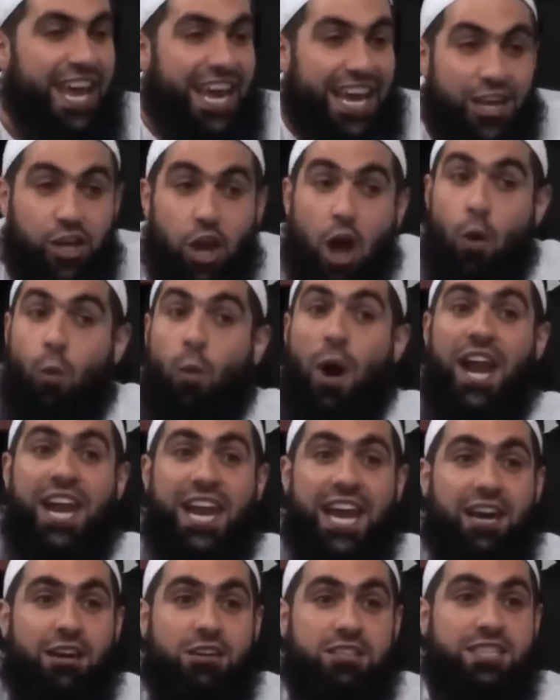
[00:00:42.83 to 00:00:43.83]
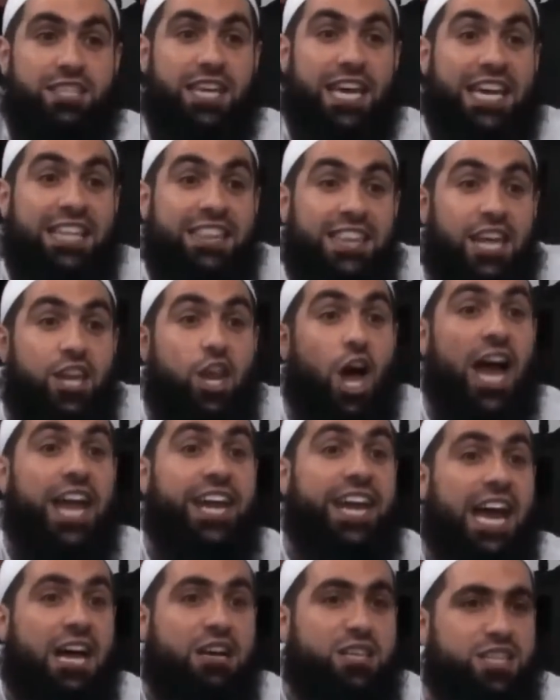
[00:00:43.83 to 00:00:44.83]
In not one house, in the
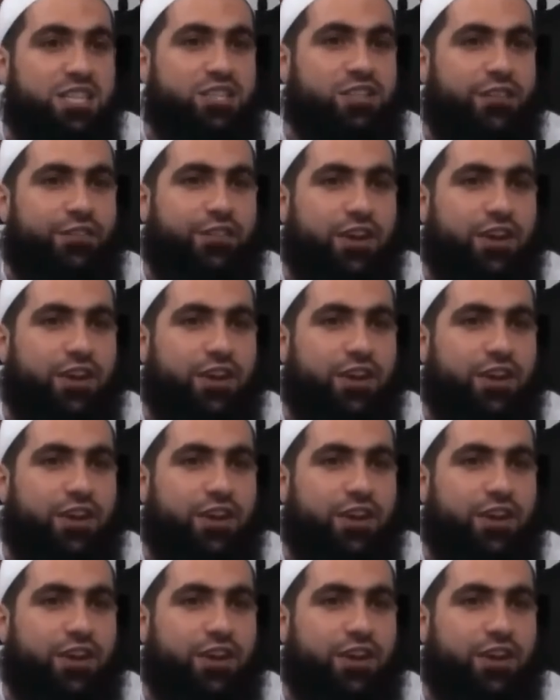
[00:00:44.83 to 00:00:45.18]
nine houses of